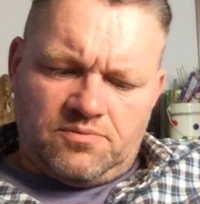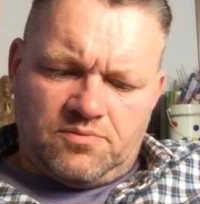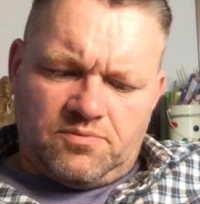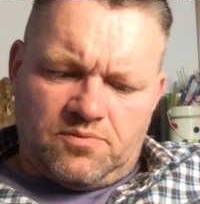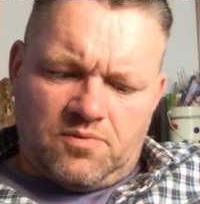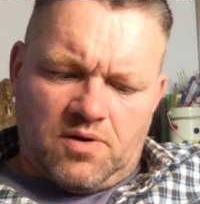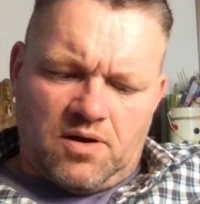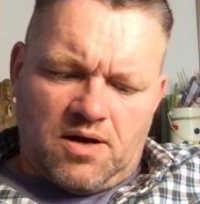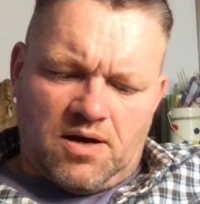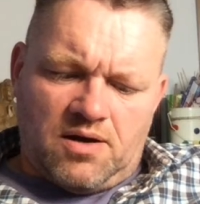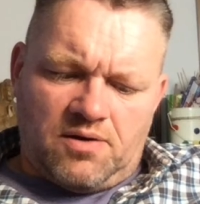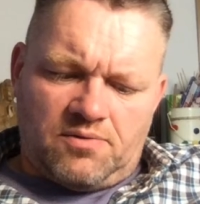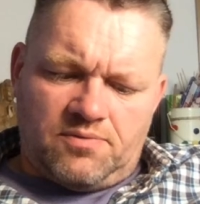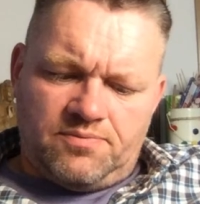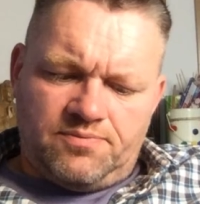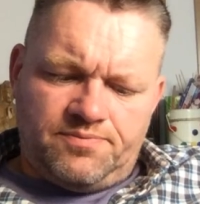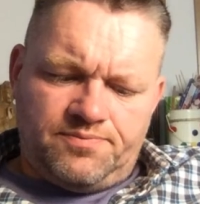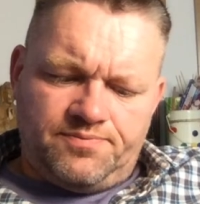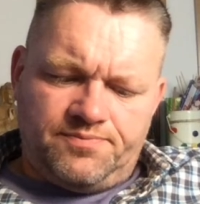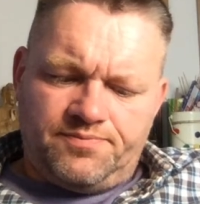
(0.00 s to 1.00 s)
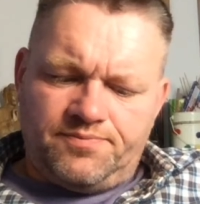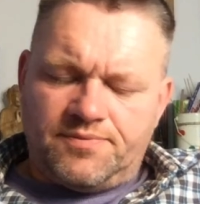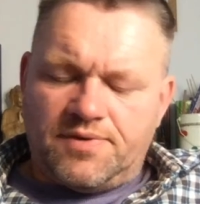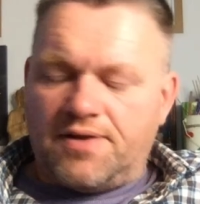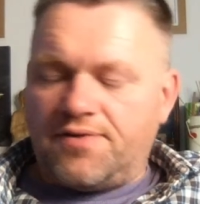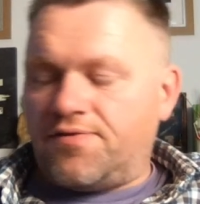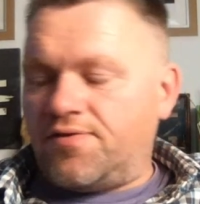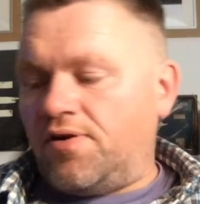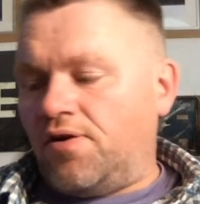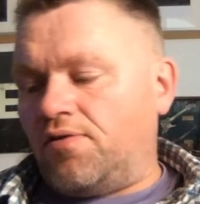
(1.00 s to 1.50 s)
Wow,
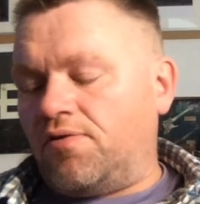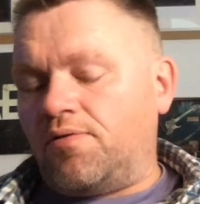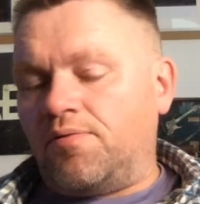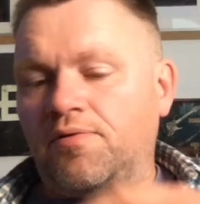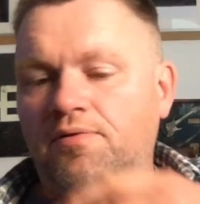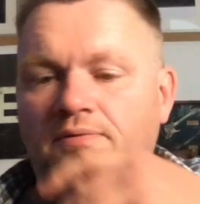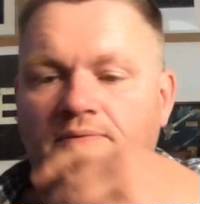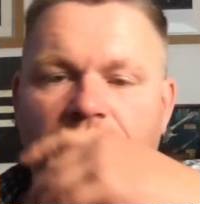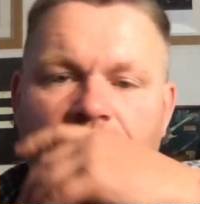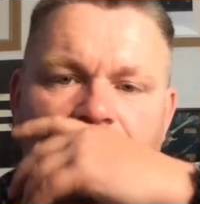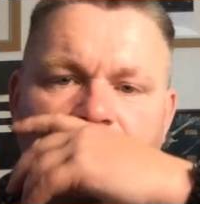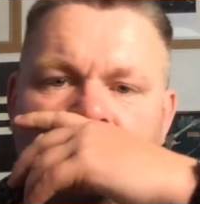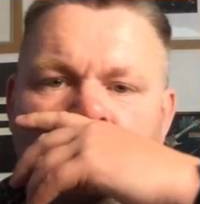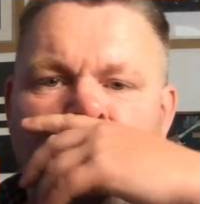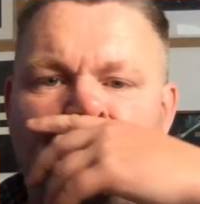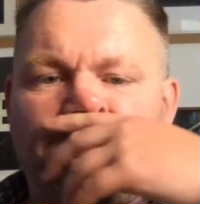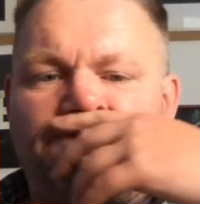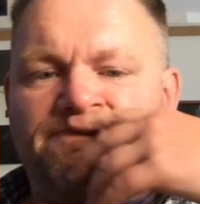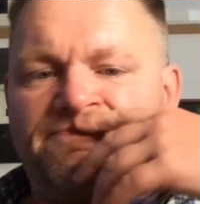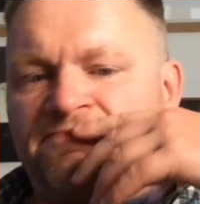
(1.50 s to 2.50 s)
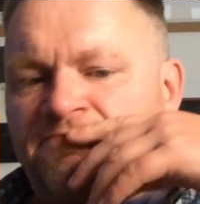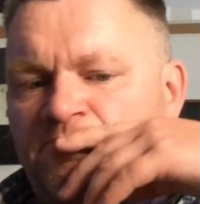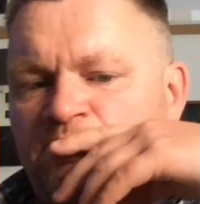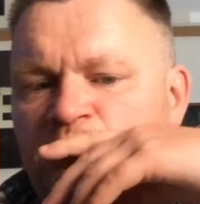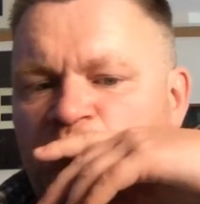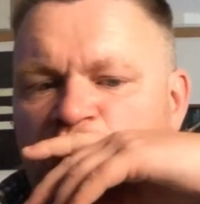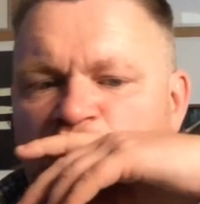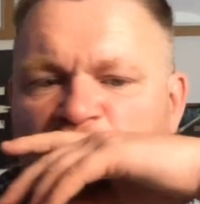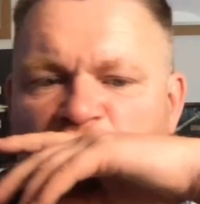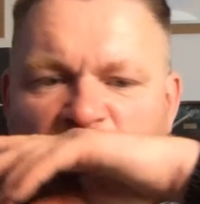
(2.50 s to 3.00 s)
that's horrible. It
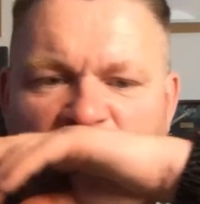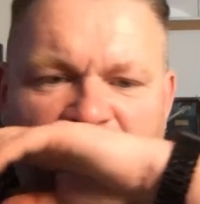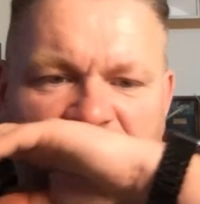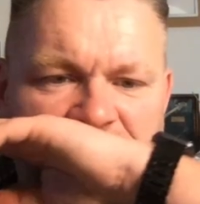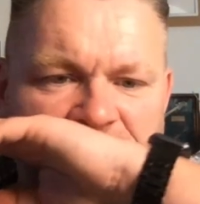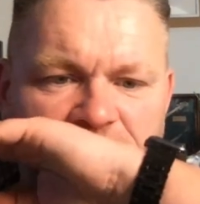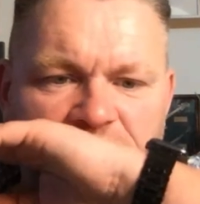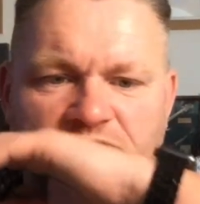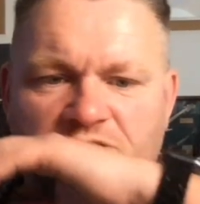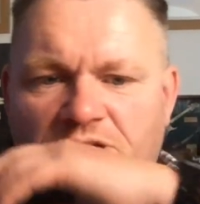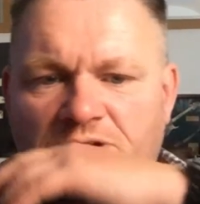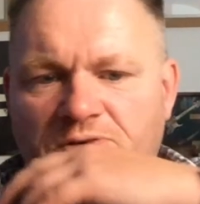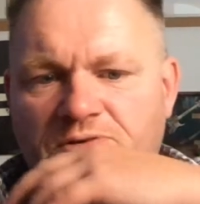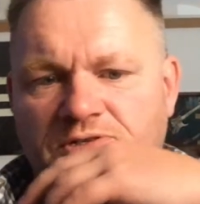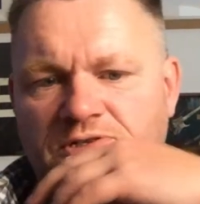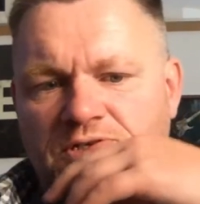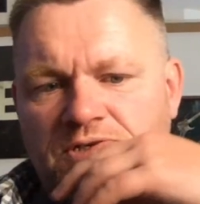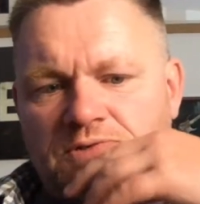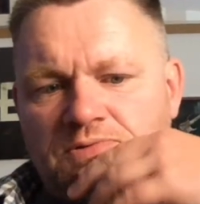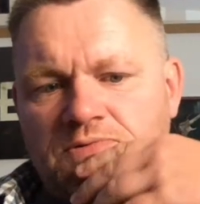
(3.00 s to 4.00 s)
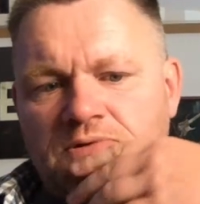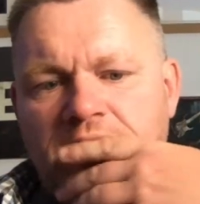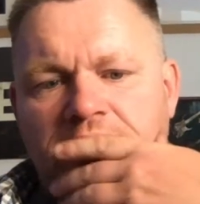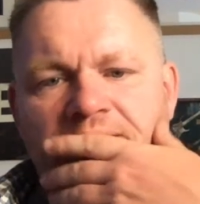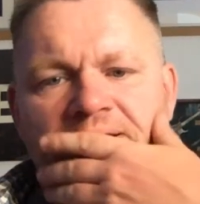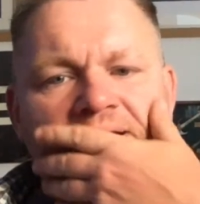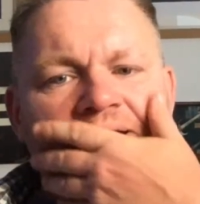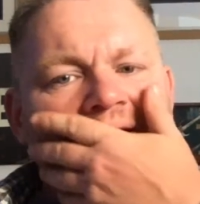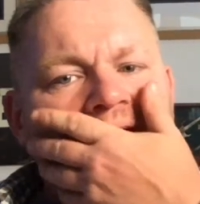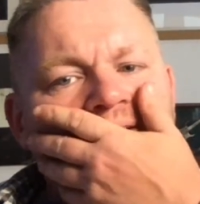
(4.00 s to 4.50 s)
just shows you
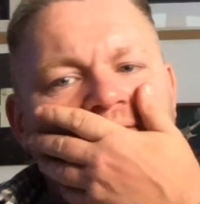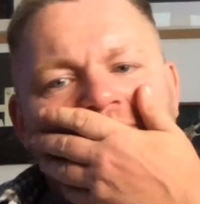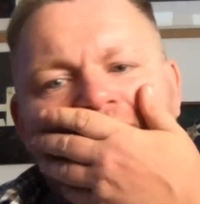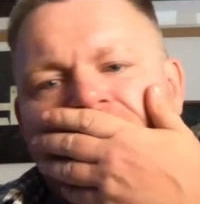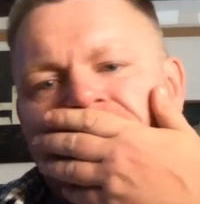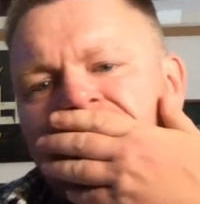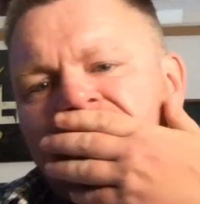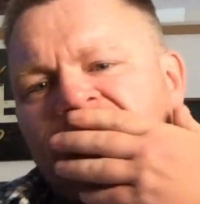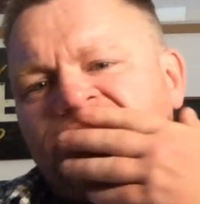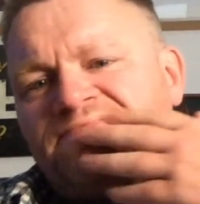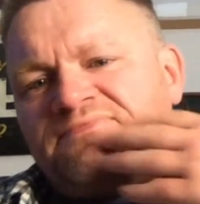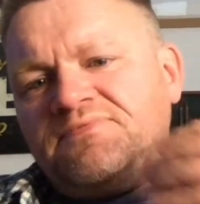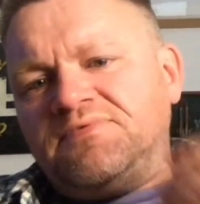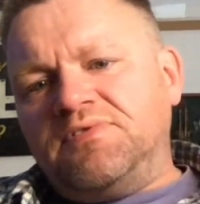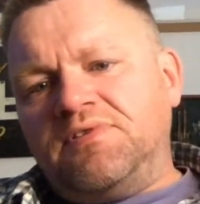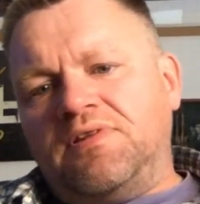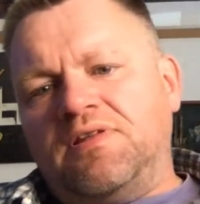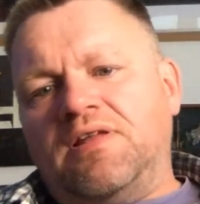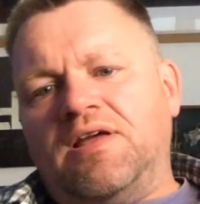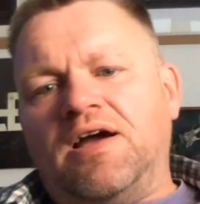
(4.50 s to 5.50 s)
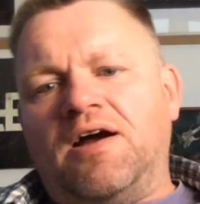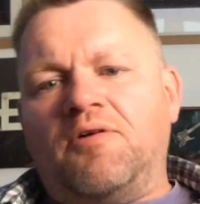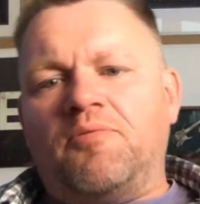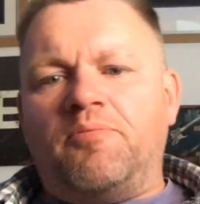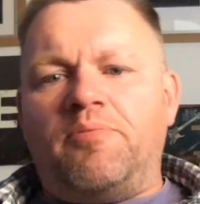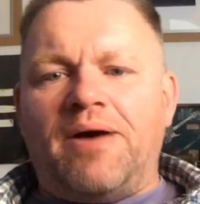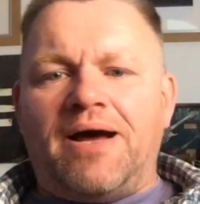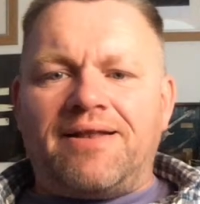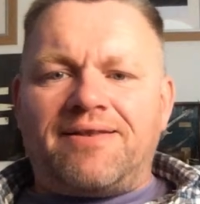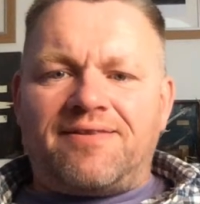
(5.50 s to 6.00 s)
how
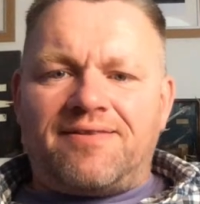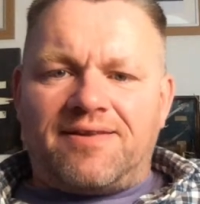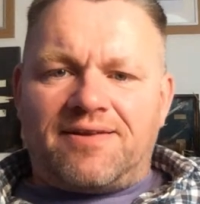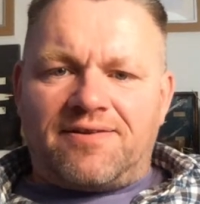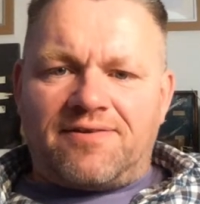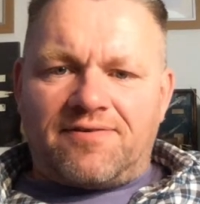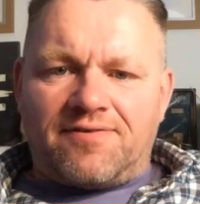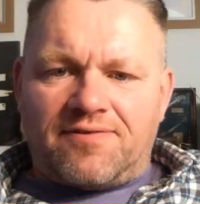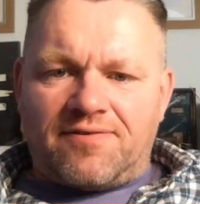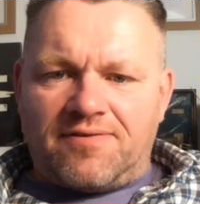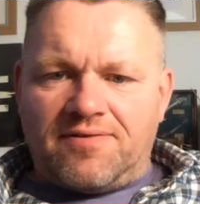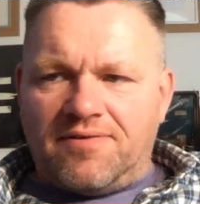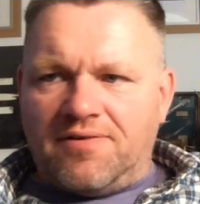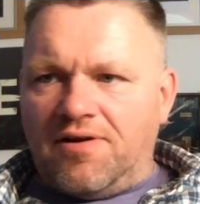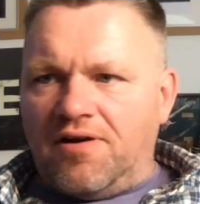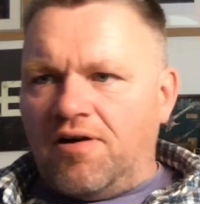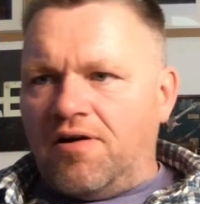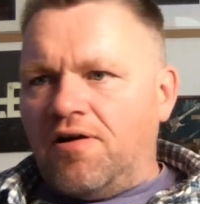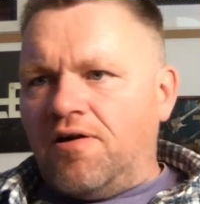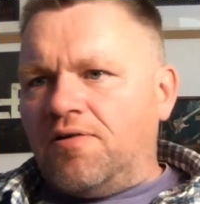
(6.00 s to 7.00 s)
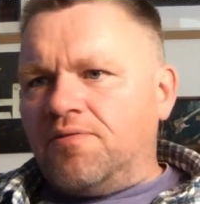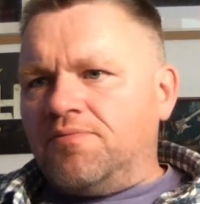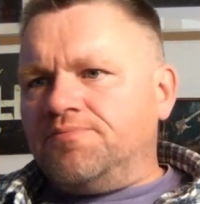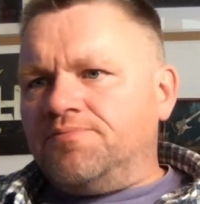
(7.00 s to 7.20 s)
bad things are.